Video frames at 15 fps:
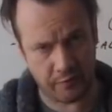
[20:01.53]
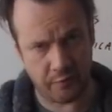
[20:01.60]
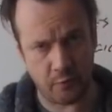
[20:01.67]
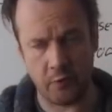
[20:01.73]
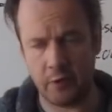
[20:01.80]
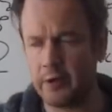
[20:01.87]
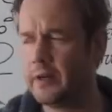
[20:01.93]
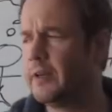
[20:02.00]
=
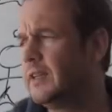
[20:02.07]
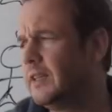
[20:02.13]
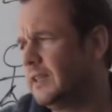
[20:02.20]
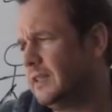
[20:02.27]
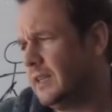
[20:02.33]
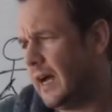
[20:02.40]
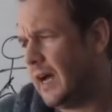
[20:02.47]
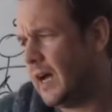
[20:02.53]
4.
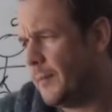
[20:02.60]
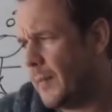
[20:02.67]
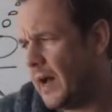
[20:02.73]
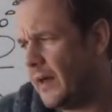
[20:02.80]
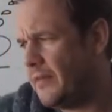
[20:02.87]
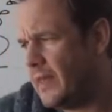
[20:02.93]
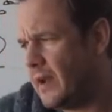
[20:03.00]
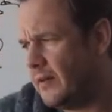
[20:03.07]

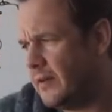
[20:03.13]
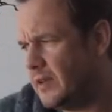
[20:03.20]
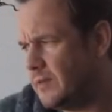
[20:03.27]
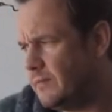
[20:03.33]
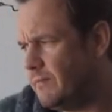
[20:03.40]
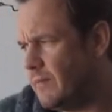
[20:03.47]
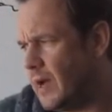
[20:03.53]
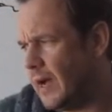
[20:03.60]
And there
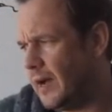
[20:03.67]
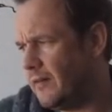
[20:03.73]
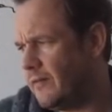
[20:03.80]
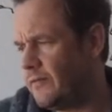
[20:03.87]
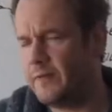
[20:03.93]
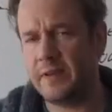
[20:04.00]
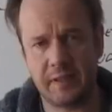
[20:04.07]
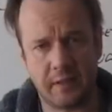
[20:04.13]
is a
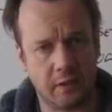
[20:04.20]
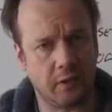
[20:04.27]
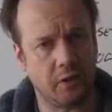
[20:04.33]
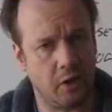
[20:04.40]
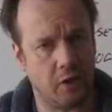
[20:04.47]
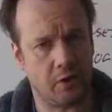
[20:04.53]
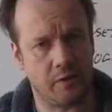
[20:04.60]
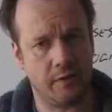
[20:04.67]
physical
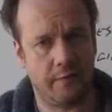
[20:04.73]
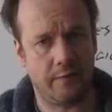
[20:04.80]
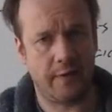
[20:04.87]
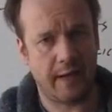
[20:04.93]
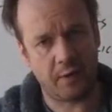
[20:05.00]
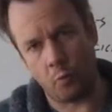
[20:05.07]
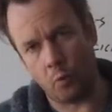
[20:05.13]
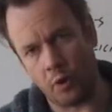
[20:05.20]
cause and
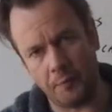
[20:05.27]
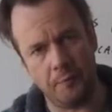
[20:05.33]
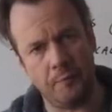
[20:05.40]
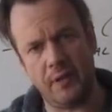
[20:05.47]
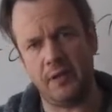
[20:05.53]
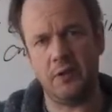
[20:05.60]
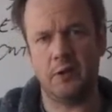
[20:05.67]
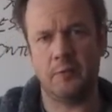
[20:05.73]
effect, one
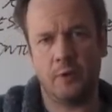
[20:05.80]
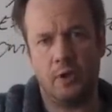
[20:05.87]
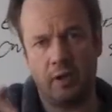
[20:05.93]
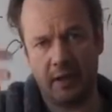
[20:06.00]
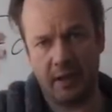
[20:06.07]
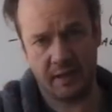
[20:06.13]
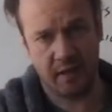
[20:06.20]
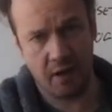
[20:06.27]
billiard
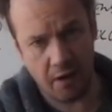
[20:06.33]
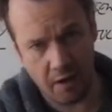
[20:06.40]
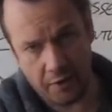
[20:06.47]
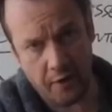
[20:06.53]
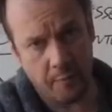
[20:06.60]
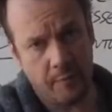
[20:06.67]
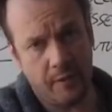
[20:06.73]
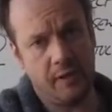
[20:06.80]
ball hits
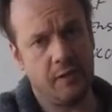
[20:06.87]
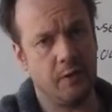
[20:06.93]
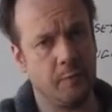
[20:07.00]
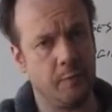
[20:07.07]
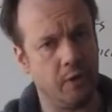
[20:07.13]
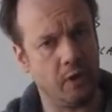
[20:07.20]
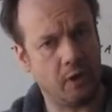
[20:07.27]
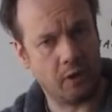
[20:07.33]
another
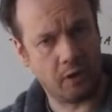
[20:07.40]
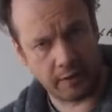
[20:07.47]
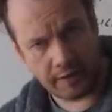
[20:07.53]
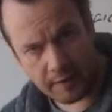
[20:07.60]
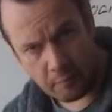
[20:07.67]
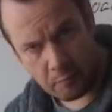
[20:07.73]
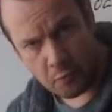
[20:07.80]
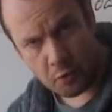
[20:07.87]
billiard ball
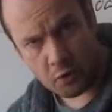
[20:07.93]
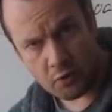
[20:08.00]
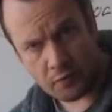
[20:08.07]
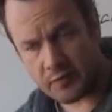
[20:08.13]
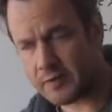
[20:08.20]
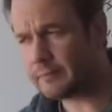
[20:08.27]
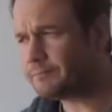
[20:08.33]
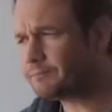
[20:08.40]
and it
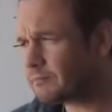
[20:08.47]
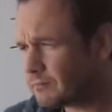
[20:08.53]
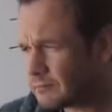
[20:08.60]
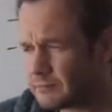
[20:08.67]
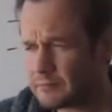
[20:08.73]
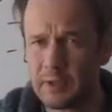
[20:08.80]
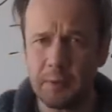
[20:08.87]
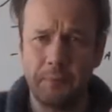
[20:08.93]
moves.
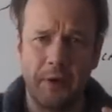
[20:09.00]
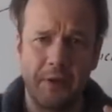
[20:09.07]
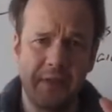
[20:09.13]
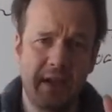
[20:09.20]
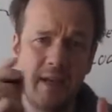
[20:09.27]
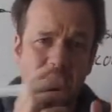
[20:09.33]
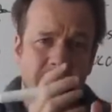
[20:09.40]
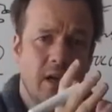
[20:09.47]
But
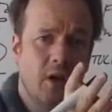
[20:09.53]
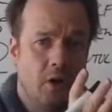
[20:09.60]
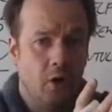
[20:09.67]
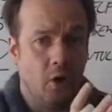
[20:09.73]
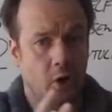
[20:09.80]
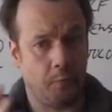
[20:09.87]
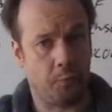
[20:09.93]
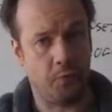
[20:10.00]
these
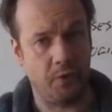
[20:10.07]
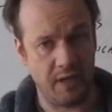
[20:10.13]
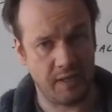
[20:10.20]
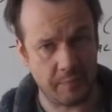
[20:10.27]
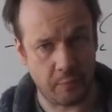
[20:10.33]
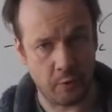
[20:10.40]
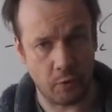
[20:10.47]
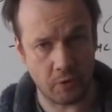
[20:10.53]
all
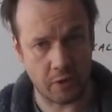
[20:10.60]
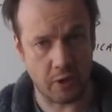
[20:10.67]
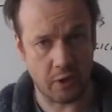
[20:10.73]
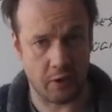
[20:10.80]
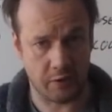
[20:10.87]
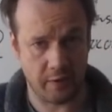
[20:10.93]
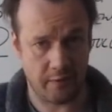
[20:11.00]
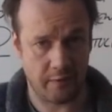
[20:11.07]
presuppose
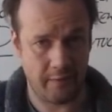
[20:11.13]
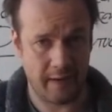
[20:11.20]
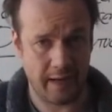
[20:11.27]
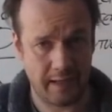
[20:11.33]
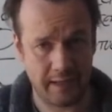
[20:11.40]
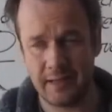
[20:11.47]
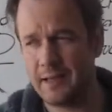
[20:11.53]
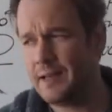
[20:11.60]
cause and
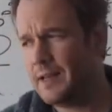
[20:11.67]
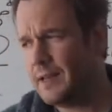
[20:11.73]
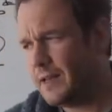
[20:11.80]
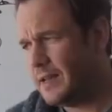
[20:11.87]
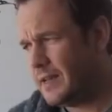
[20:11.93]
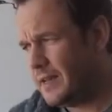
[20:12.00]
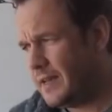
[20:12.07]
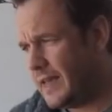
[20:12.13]
effect.
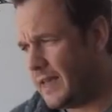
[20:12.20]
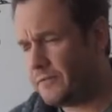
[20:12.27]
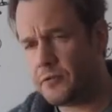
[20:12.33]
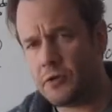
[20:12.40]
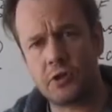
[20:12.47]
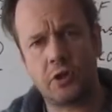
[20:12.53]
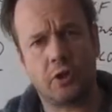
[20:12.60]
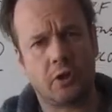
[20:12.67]

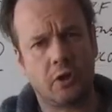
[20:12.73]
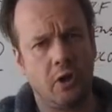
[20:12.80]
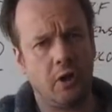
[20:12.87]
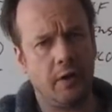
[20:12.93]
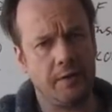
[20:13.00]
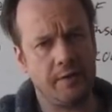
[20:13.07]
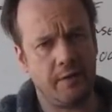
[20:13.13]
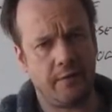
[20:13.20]
If you took
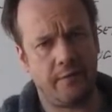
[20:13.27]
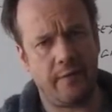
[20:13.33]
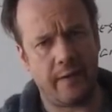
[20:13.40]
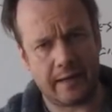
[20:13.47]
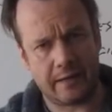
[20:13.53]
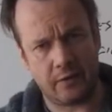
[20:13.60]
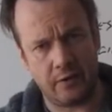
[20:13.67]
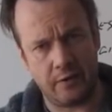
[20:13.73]
cause and
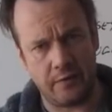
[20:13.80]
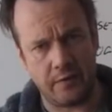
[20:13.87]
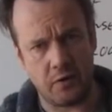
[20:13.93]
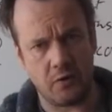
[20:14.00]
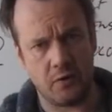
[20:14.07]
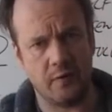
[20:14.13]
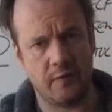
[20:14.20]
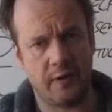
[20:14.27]
effect out of the
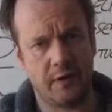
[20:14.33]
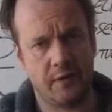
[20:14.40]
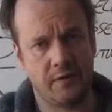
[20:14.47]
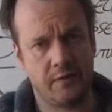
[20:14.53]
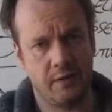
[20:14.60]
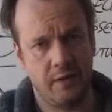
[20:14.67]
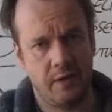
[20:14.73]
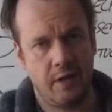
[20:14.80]

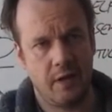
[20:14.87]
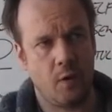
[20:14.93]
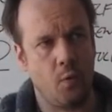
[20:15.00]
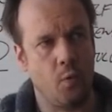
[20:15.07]
universe,